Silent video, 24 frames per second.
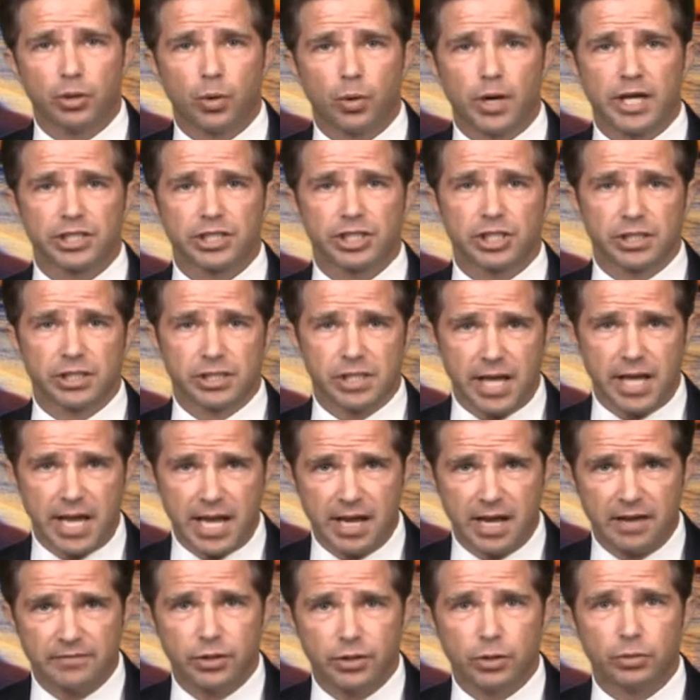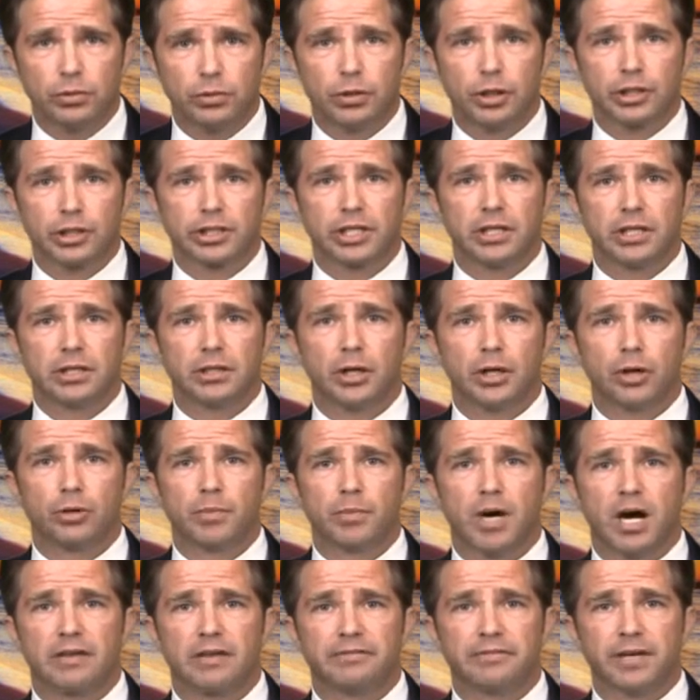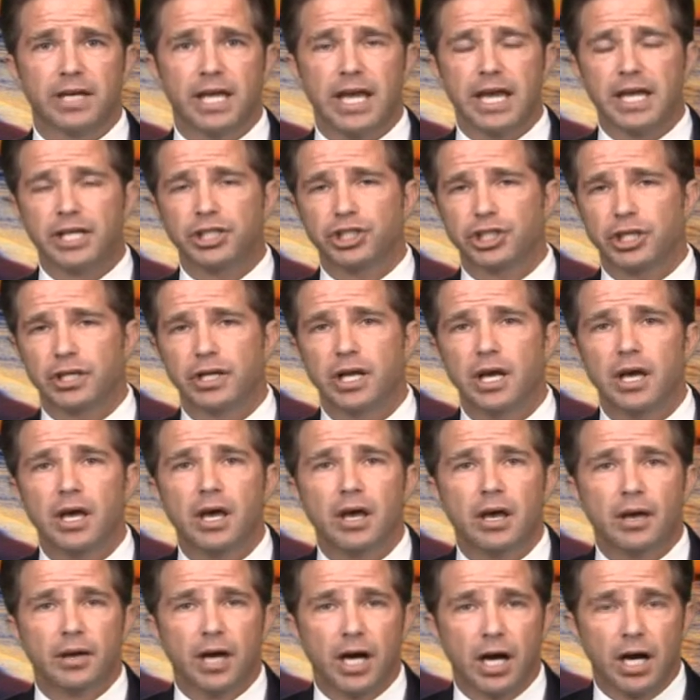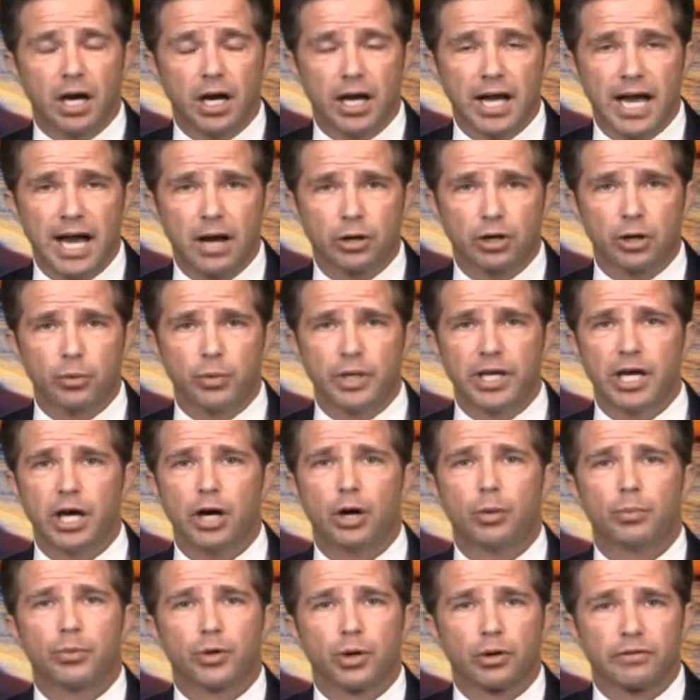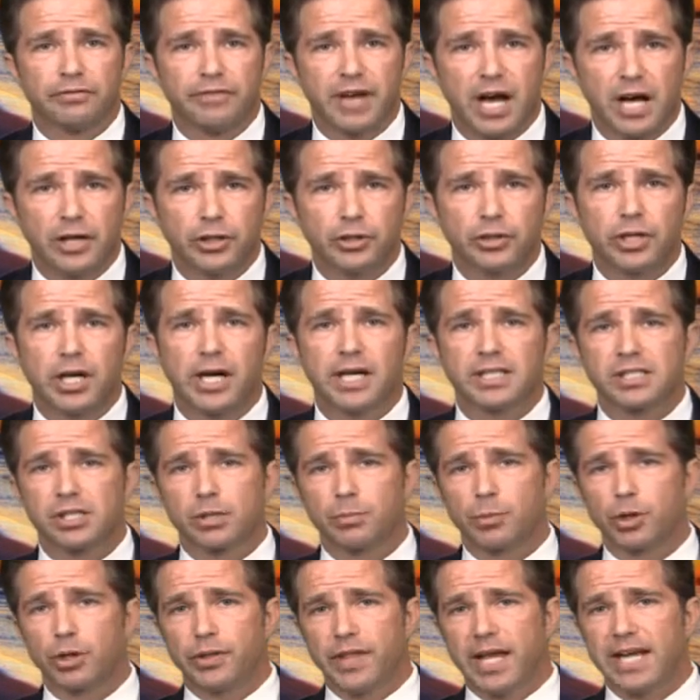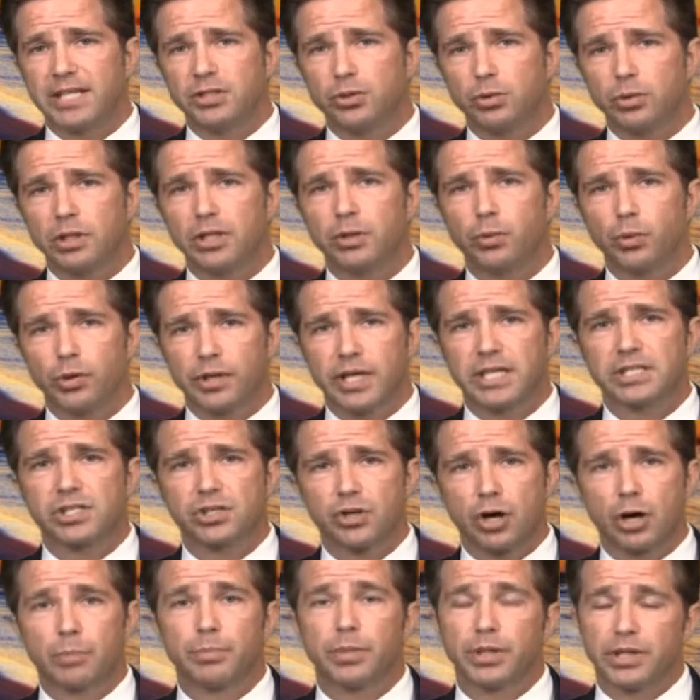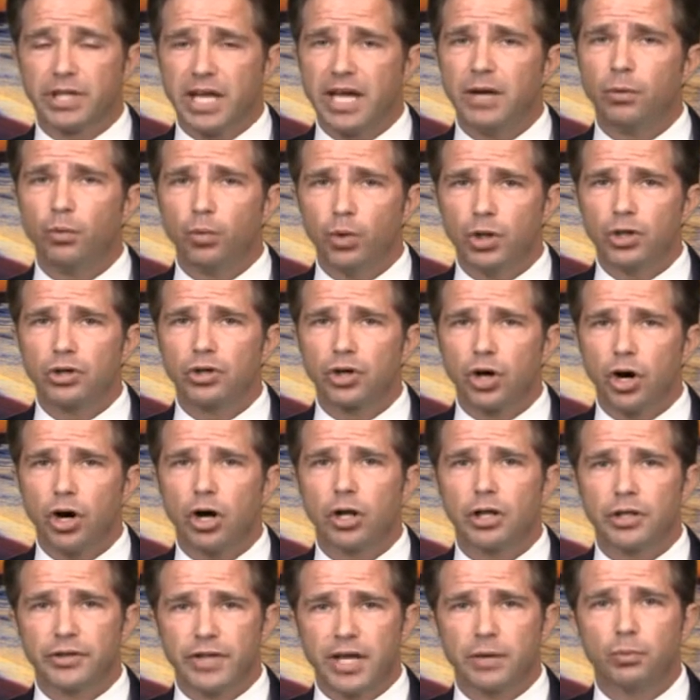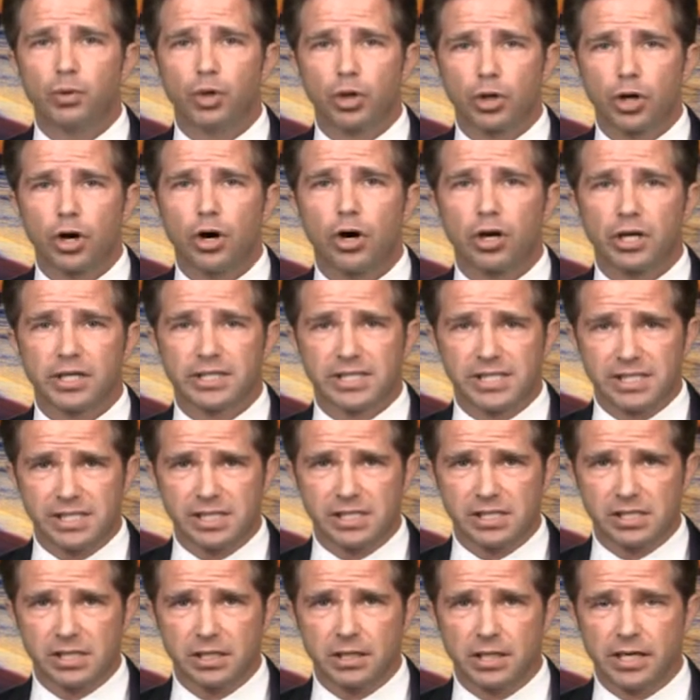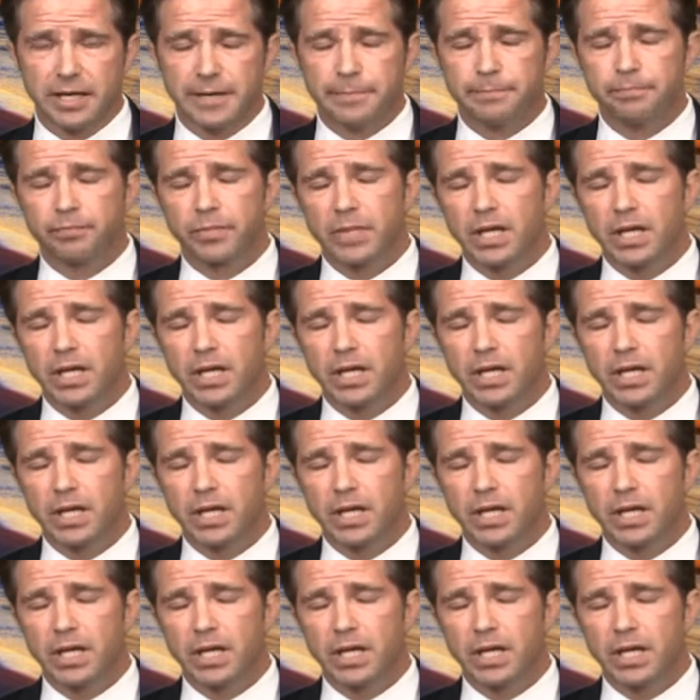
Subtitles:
you questions. Hey, have you looked at a loan modification? How can we help? You're a valued customer. And that's really where they start, but they will call, and they will call consistently.